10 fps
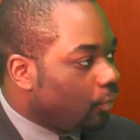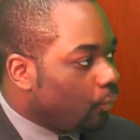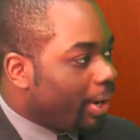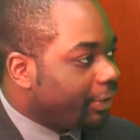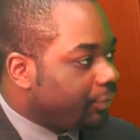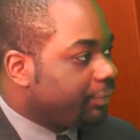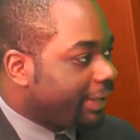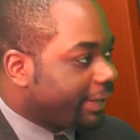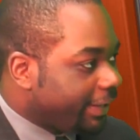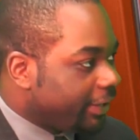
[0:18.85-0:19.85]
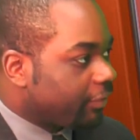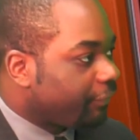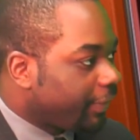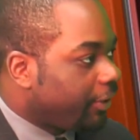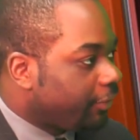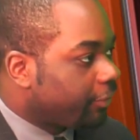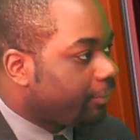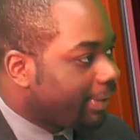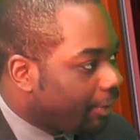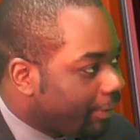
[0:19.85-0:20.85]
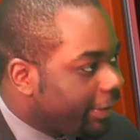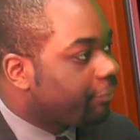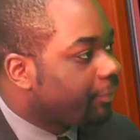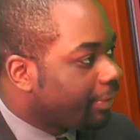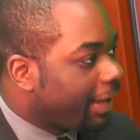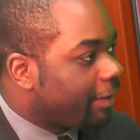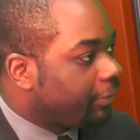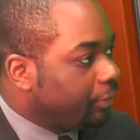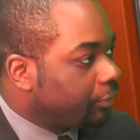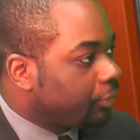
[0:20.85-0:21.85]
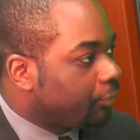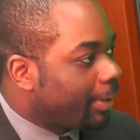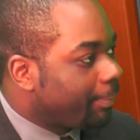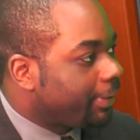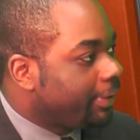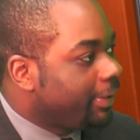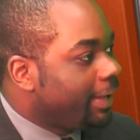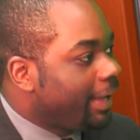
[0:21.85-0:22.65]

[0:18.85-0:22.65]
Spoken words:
why you think it is fair to allow Israel to have a nuclear weapon